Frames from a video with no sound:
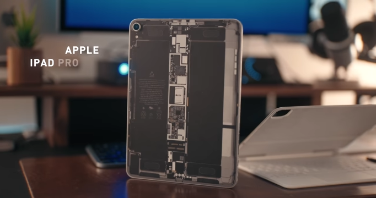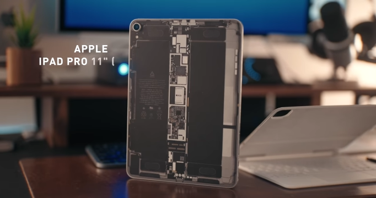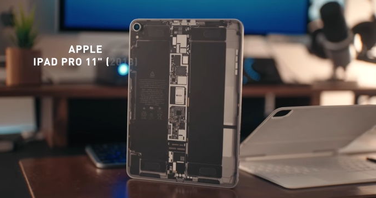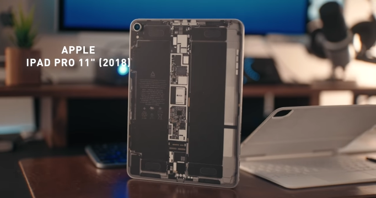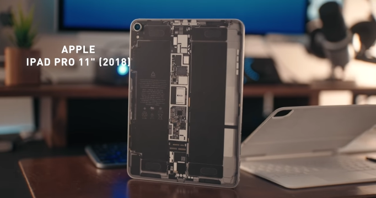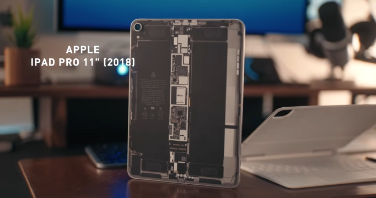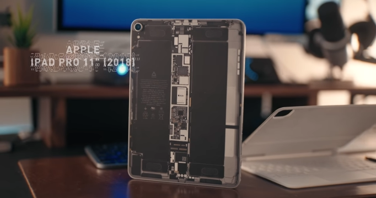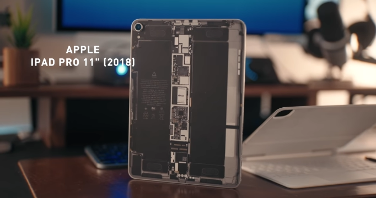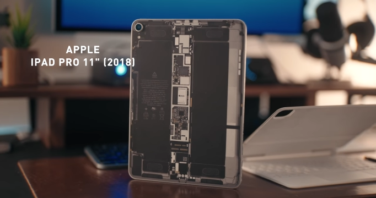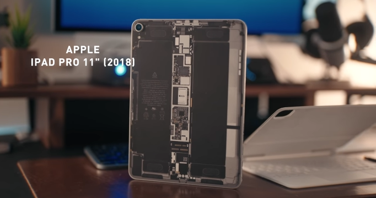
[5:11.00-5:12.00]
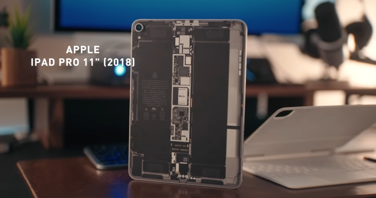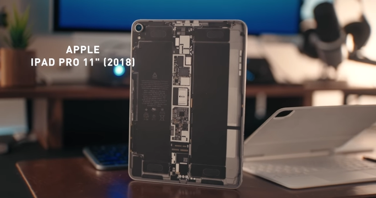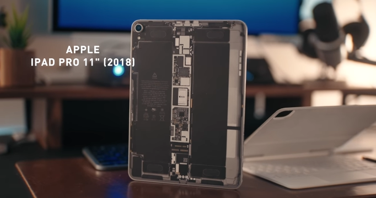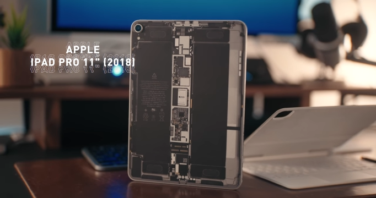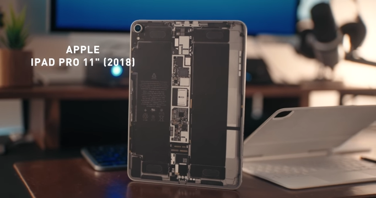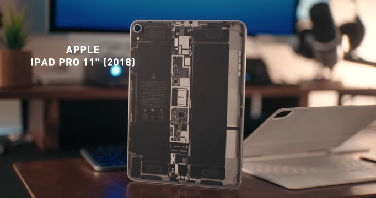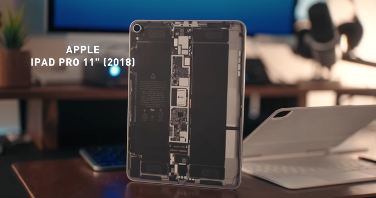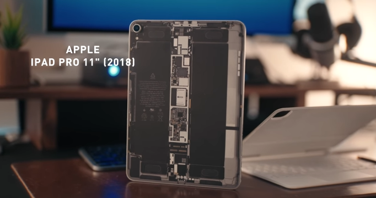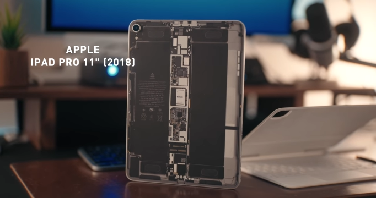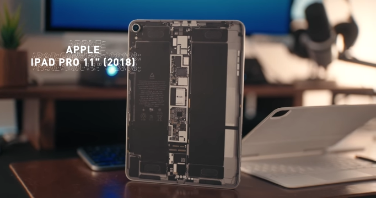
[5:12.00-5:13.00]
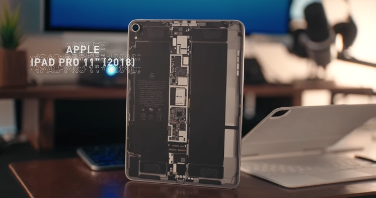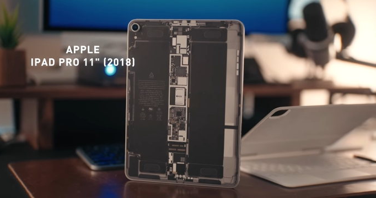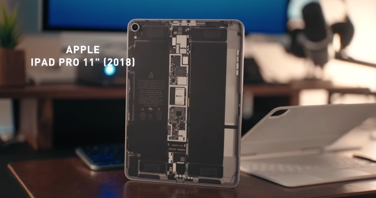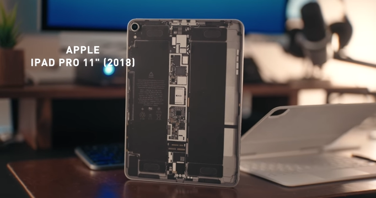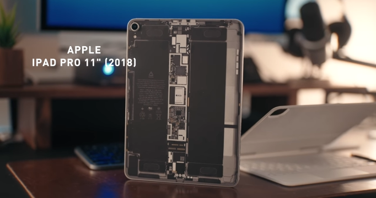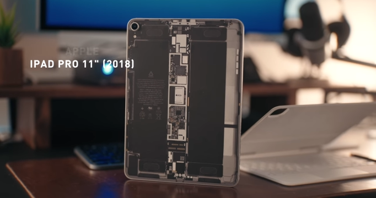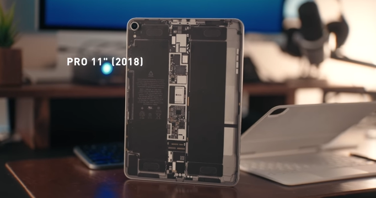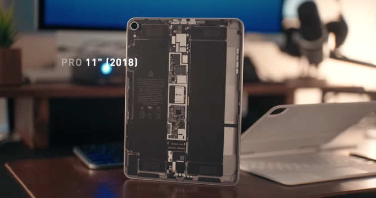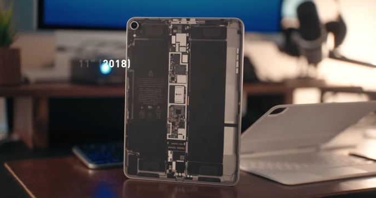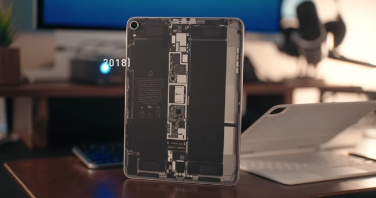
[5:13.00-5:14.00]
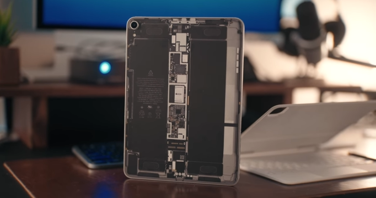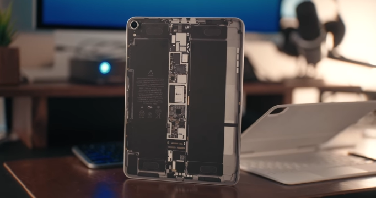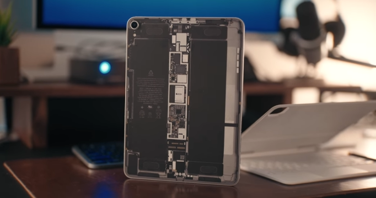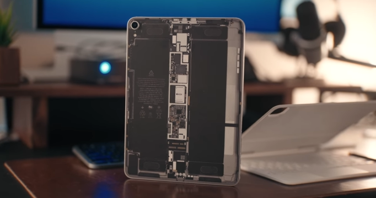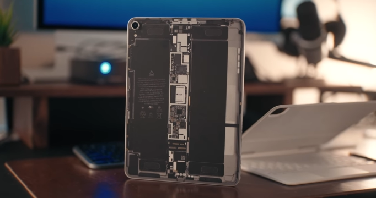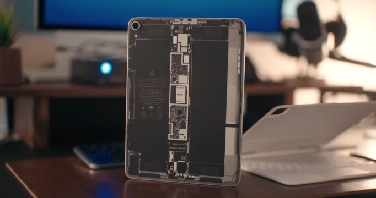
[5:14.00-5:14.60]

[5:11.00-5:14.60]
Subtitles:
(no speaker visible)